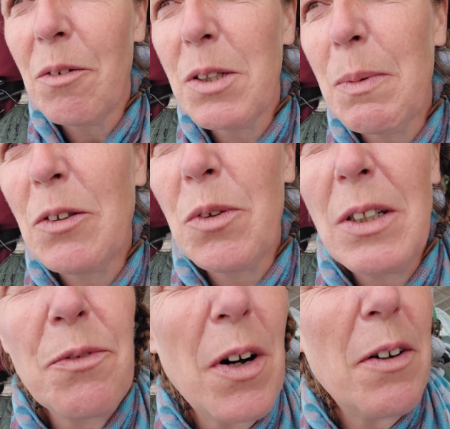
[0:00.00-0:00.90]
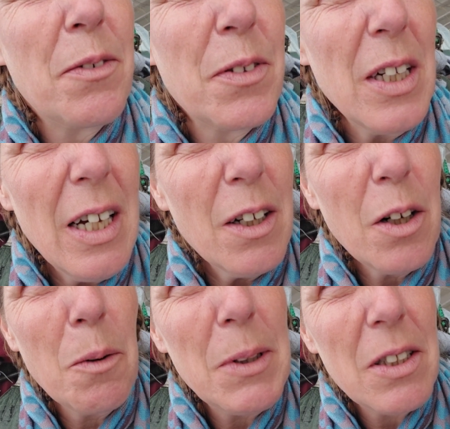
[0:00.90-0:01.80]
It was about 25
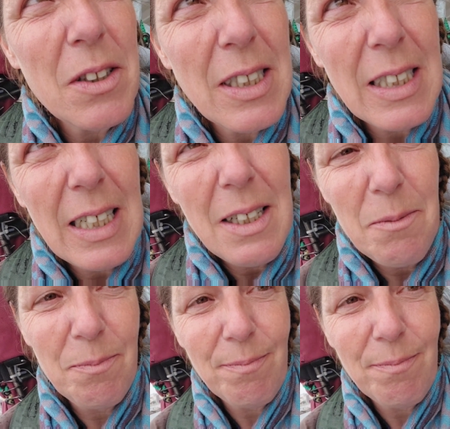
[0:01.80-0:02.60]
kilometers today.